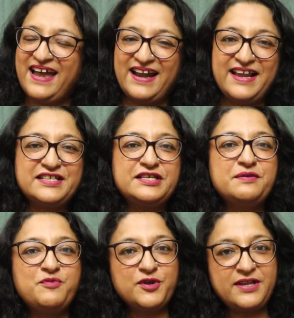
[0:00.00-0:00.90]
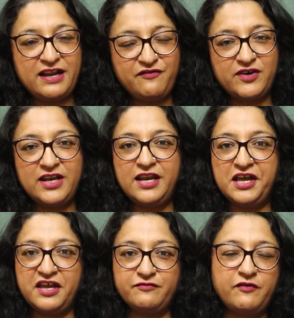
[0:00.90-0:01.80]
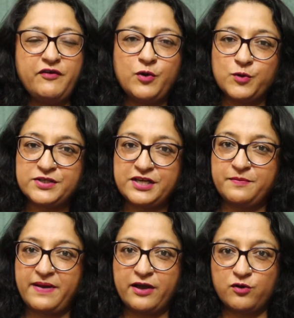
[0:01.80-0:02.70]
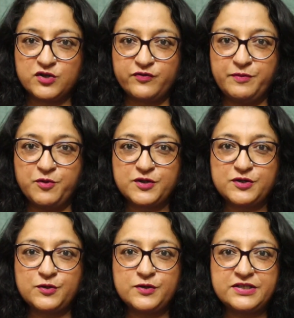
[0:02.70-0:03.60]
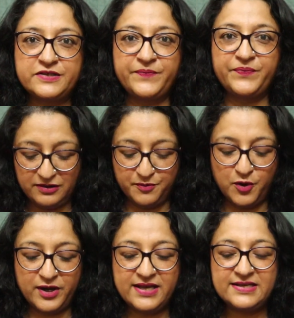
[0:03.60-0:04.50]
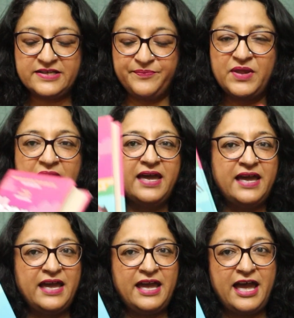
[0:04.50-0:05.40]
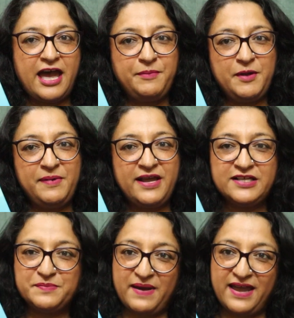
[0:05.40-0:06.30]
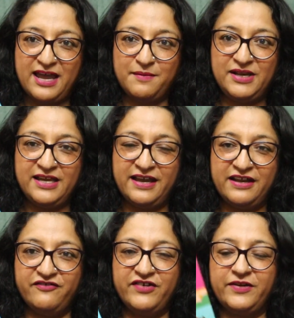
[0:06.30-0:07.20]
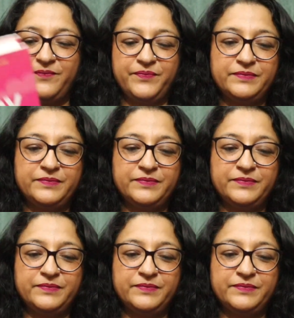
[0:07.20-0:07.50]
And next is a book that I won in a giveaway hosted by Crossword Bookstores. The book is Happy Place by Emily Henry.